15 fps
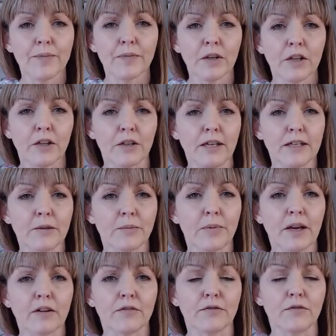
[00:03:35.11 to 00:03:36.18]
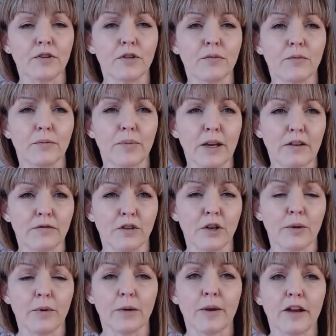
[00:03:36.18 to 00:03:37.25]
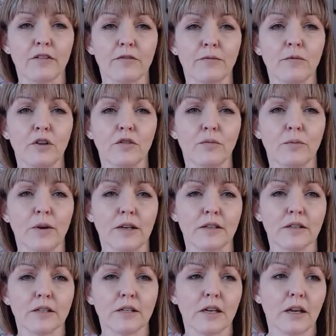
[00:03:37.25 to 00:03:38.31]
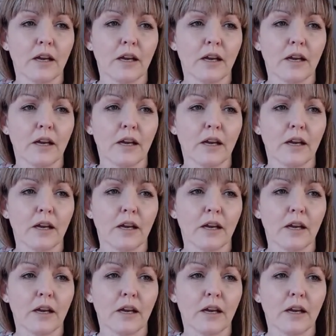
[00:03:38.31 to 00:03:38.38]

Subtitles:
you need a bit of room and a bit of movement,